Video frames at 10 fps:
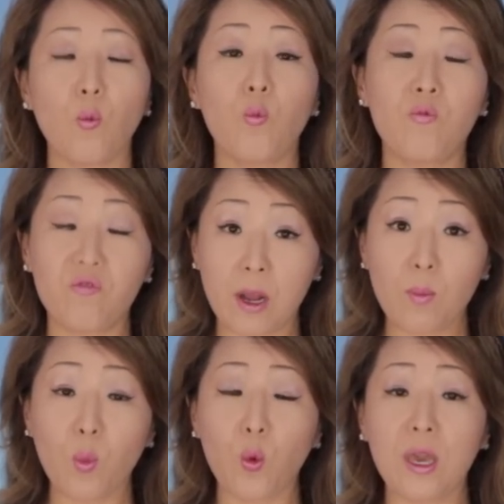
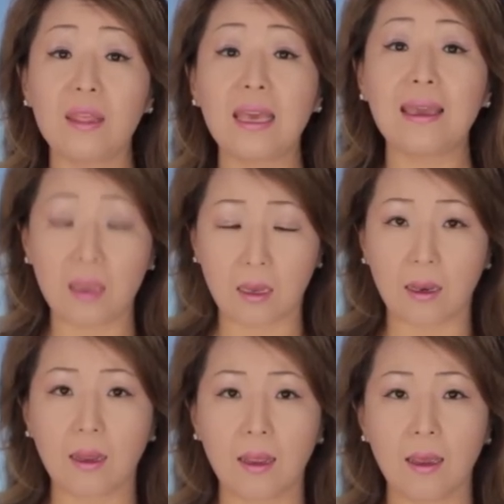from within,
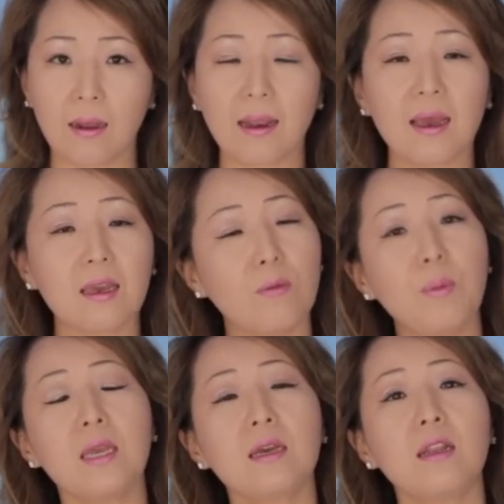like the
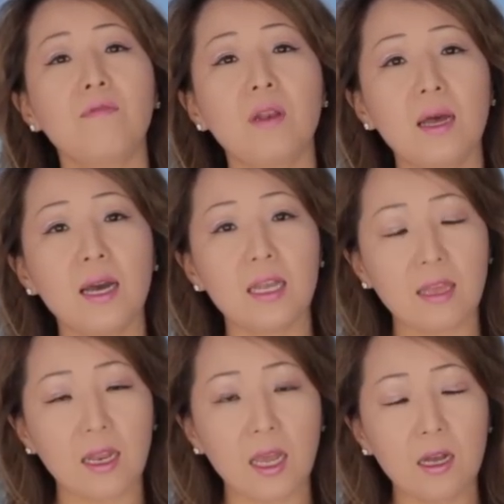beacon of light
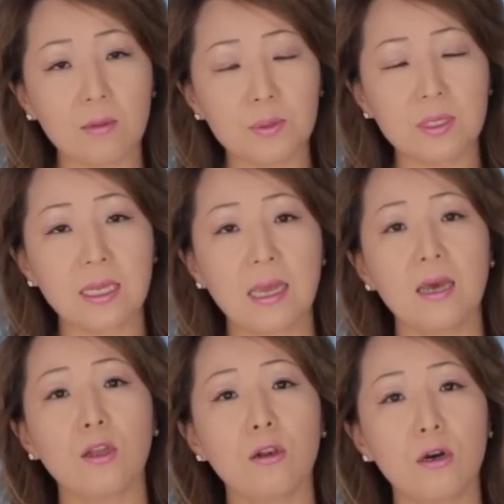that helps
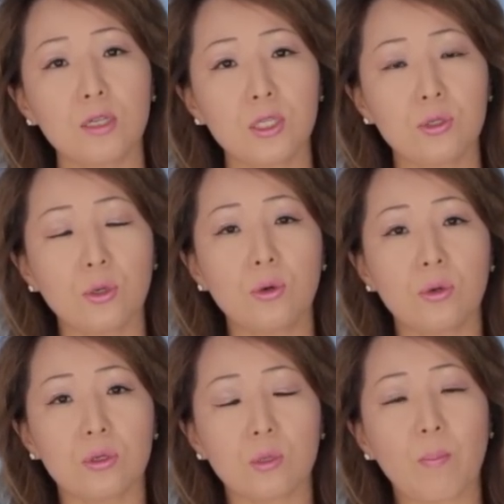the lost
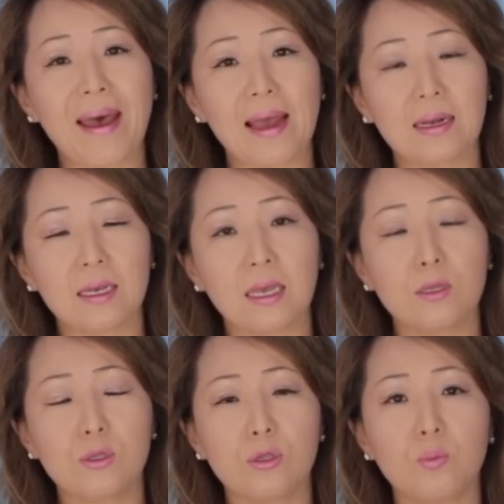souls back
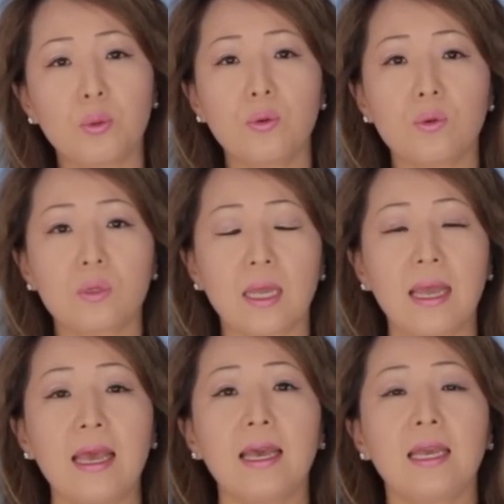into port.
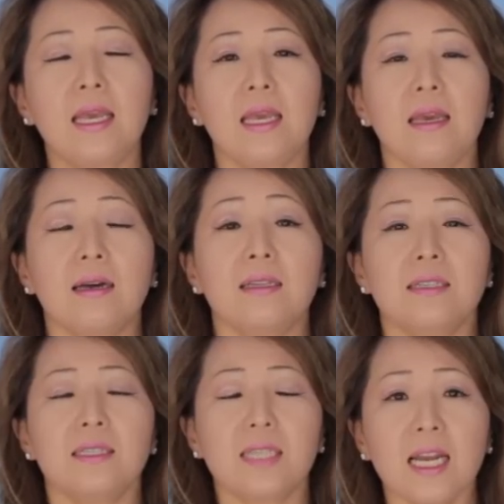He
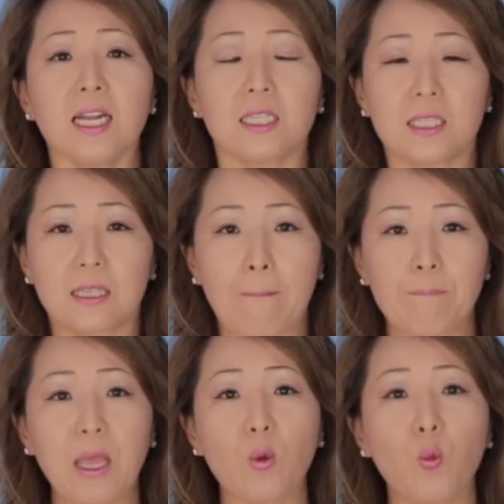understands
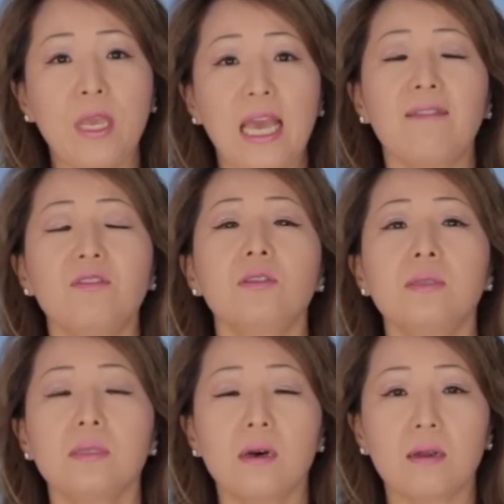that we have to
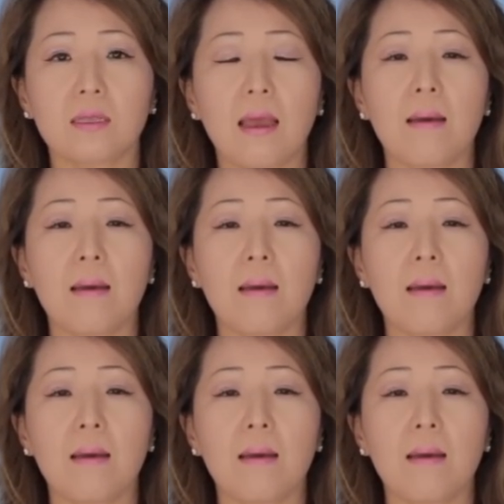start